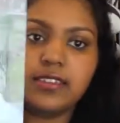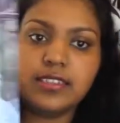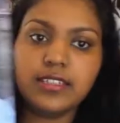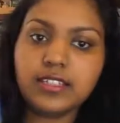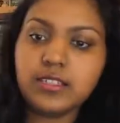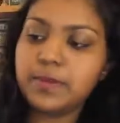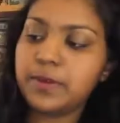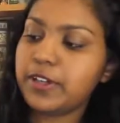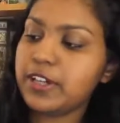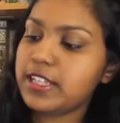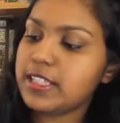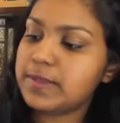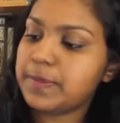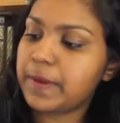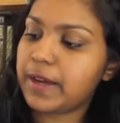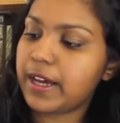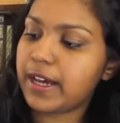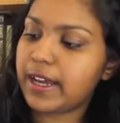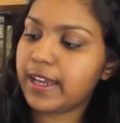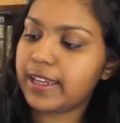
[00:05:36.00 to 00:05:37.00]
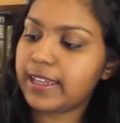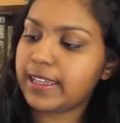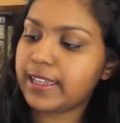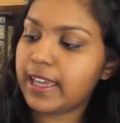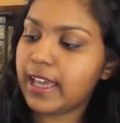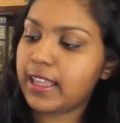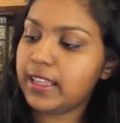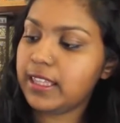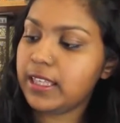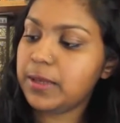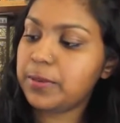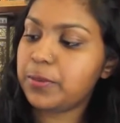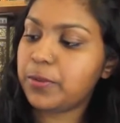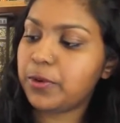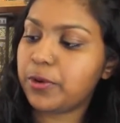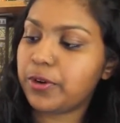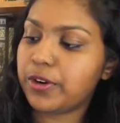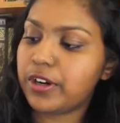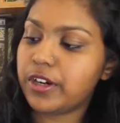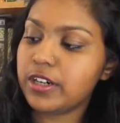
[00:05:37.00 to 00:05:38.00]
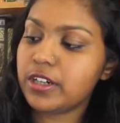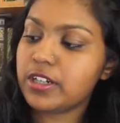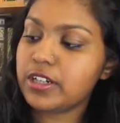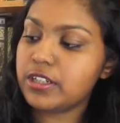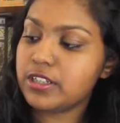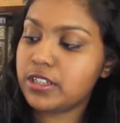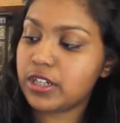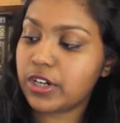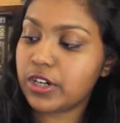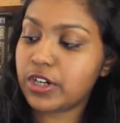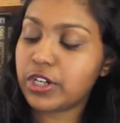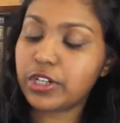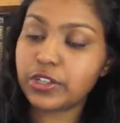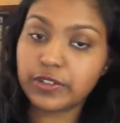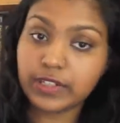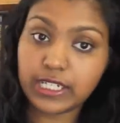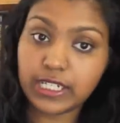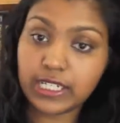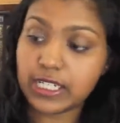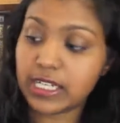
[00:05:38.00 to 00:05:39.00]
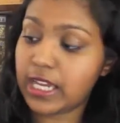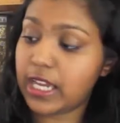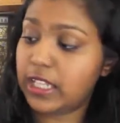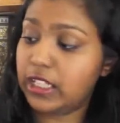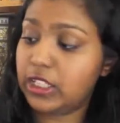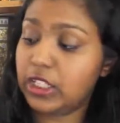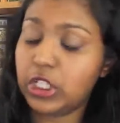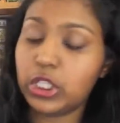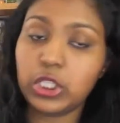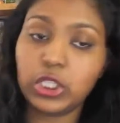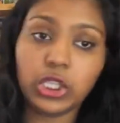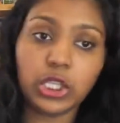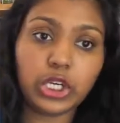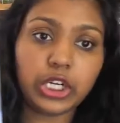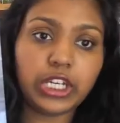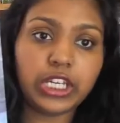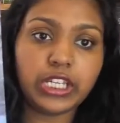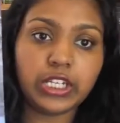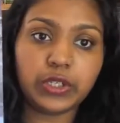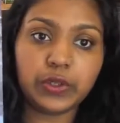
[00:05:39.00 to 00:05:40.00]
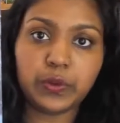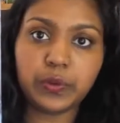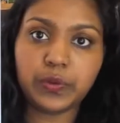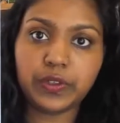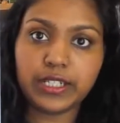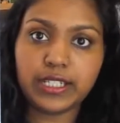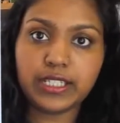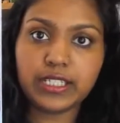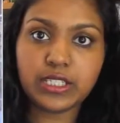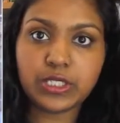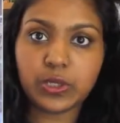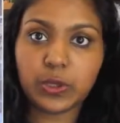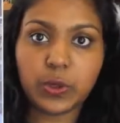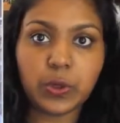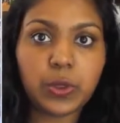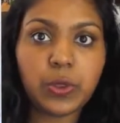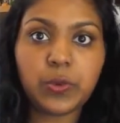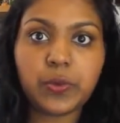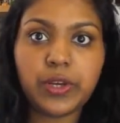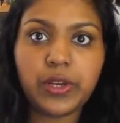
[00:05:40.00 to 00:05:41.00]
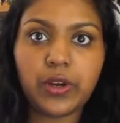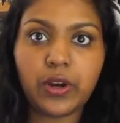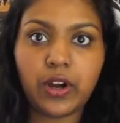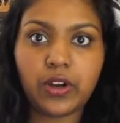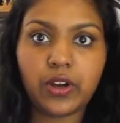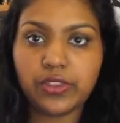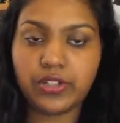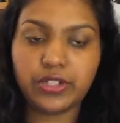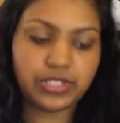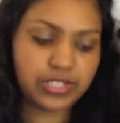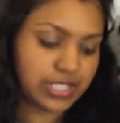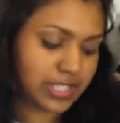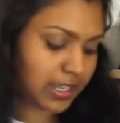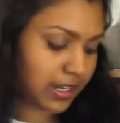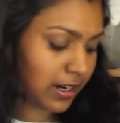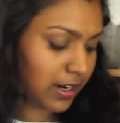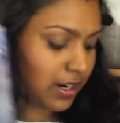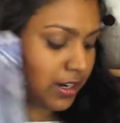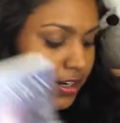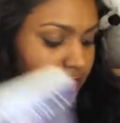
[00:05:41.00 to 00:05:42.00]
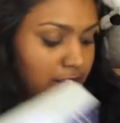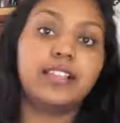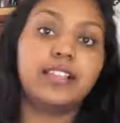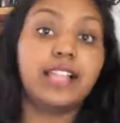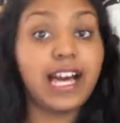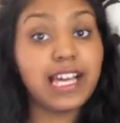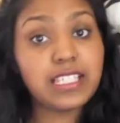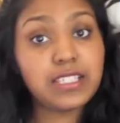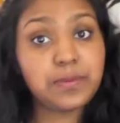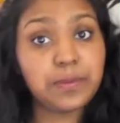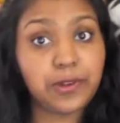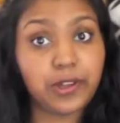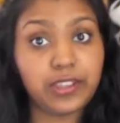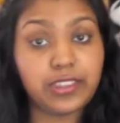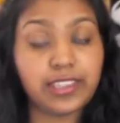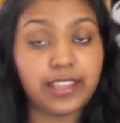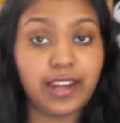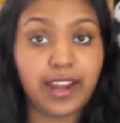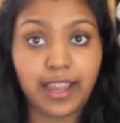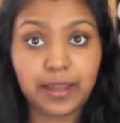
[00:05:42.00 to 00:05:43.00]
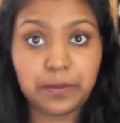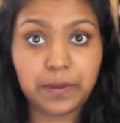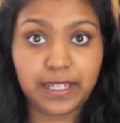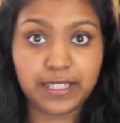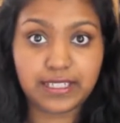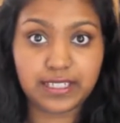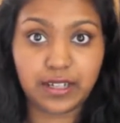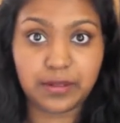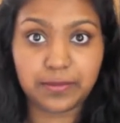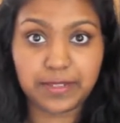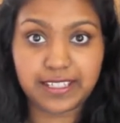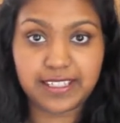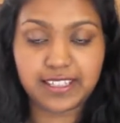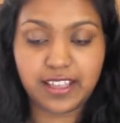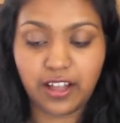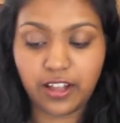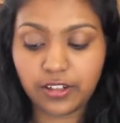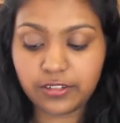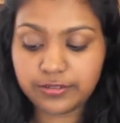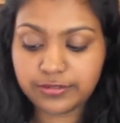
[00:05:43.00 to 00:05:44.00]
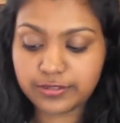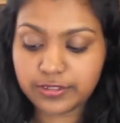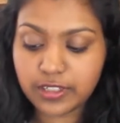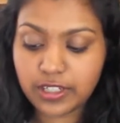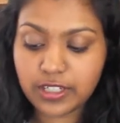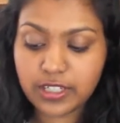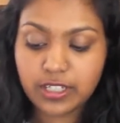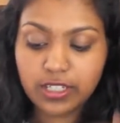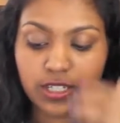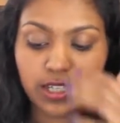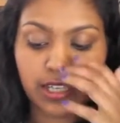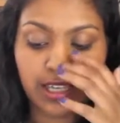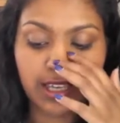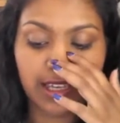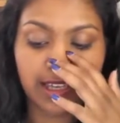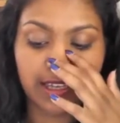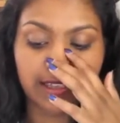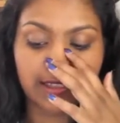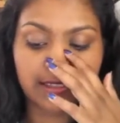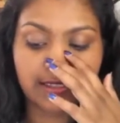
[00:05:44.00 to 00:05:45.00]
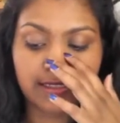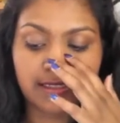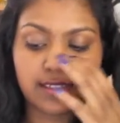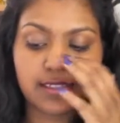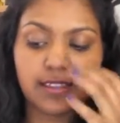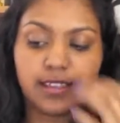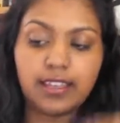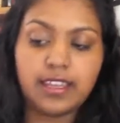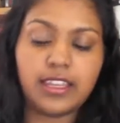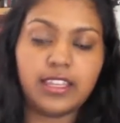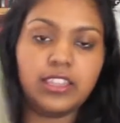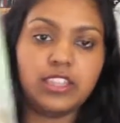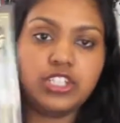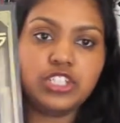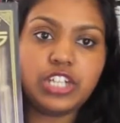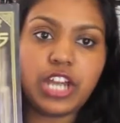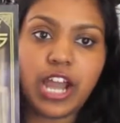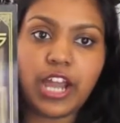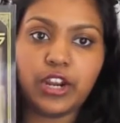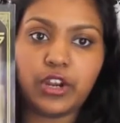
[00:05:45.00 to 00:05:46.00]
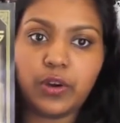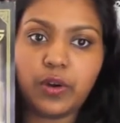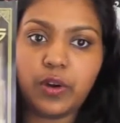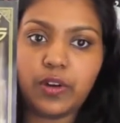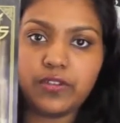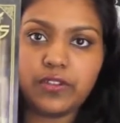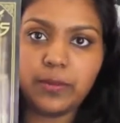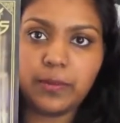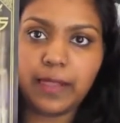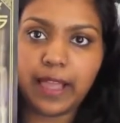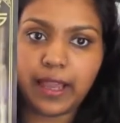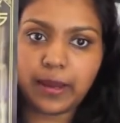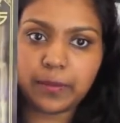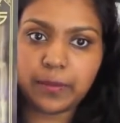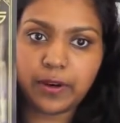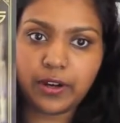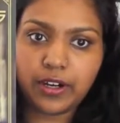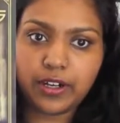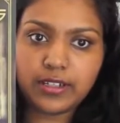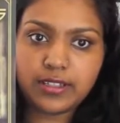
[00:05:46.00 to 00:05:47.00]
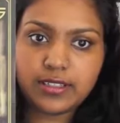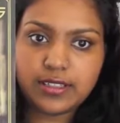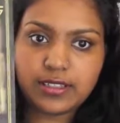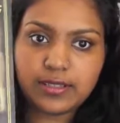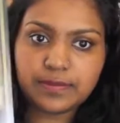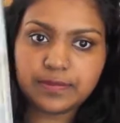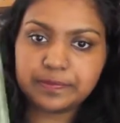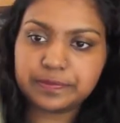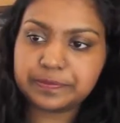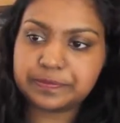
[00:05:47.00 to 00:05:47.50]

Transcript: this book is by Kelly Moore, Tucker Reed, and Larkin Reed, so 3 authors there. last book that I picked out myself is In the Shadow of the Blackbirds